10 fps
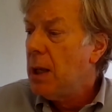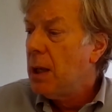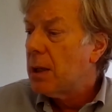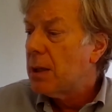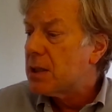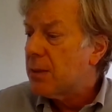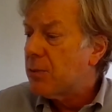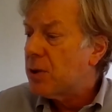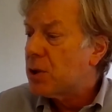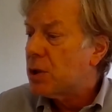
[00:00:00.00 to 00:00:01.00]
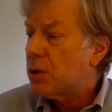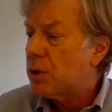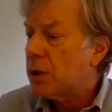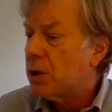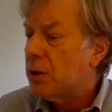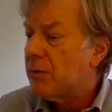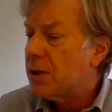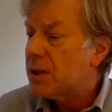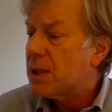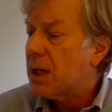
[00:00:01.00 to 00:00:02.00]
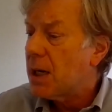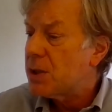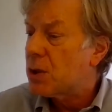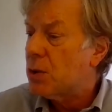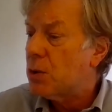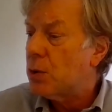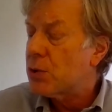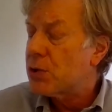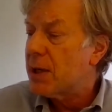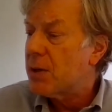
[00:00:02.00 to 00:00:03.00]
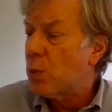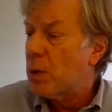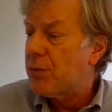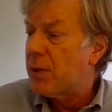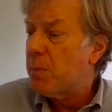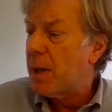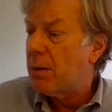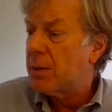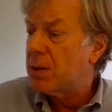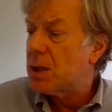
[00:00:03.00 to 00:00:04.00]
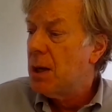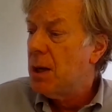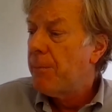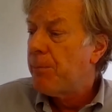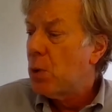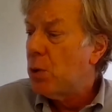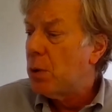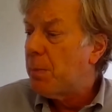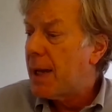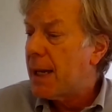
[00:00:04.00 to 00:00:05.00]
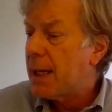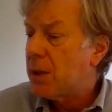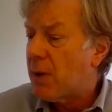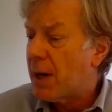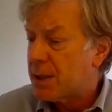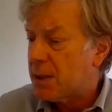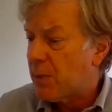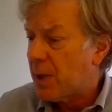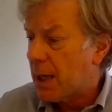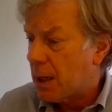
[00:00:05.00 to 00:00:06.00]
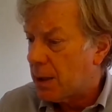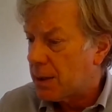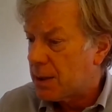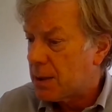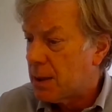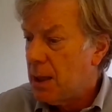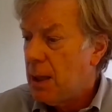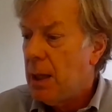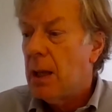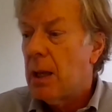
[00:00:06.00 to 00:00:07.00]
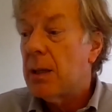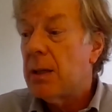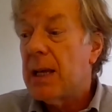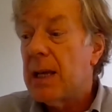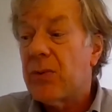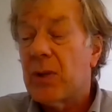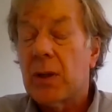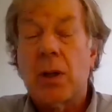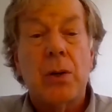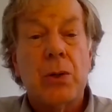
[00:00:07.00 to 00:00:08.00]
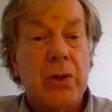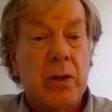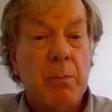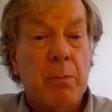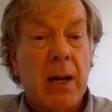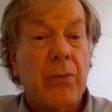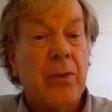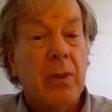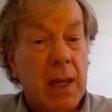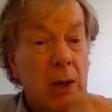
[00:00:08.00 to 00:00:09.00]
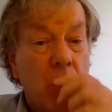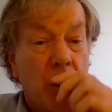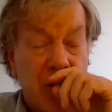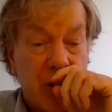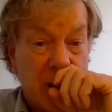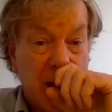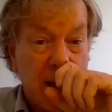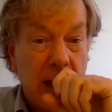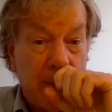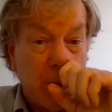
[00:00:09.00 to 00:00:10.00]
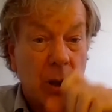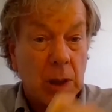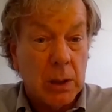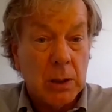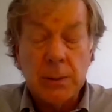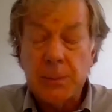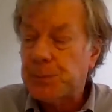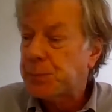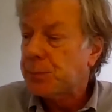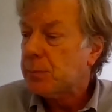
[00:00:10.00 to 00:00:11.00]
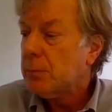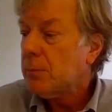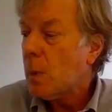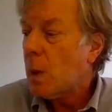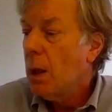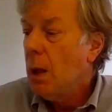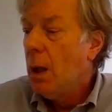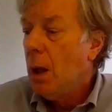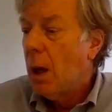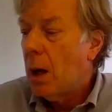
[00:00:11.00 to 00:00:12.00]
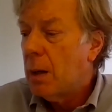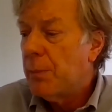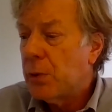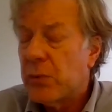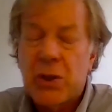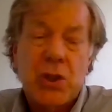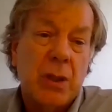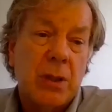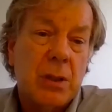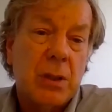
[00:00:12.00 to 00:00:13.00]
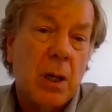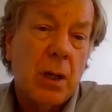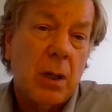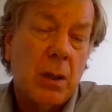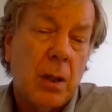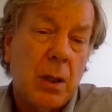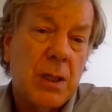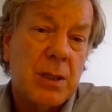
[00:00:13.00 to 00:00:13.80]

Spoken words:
and some of the children at University High School also had wealthy parents who would pay any ransom they asked. And Nathan goes on about he wants to kidnap a girl, but Richard is